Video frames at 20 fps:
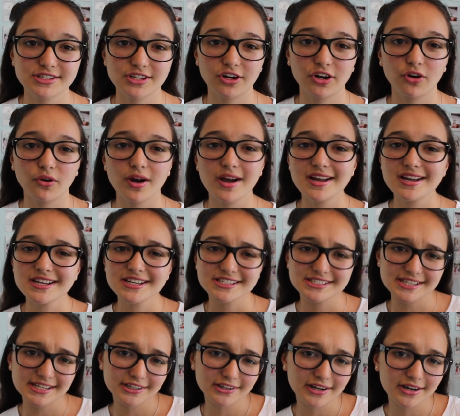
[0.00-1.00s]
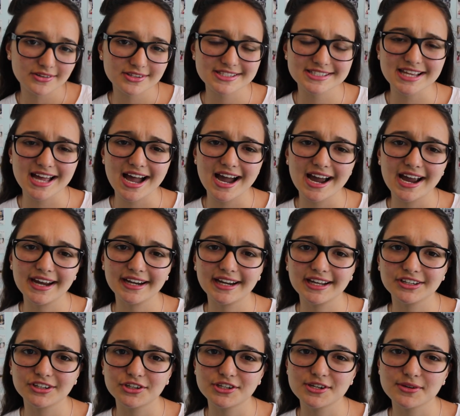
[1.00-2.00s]
So say you're outside outside
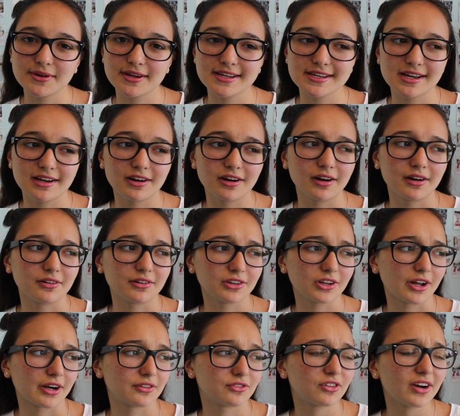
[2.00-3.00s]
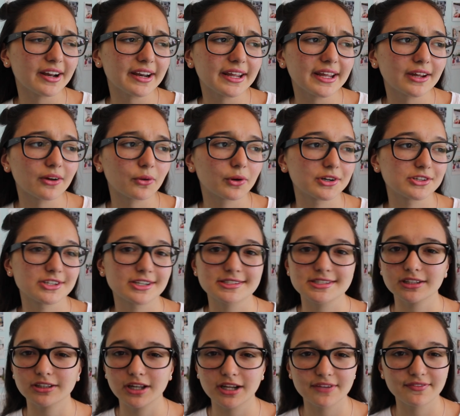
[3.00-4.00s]
and you're doing a lot of running or
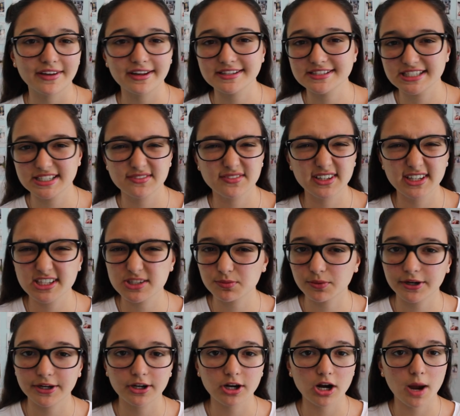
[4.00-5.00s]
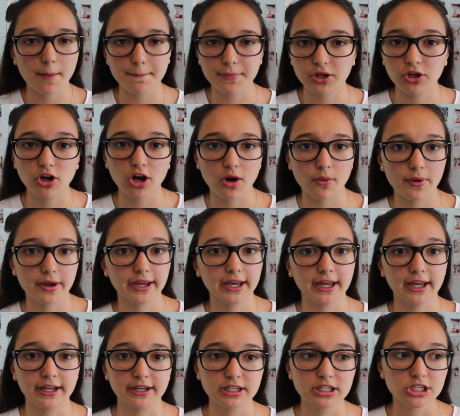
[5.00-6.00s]
just a lot of activities where you're up and going
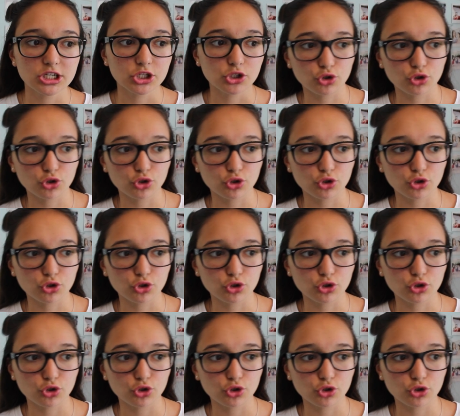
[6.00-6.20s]
and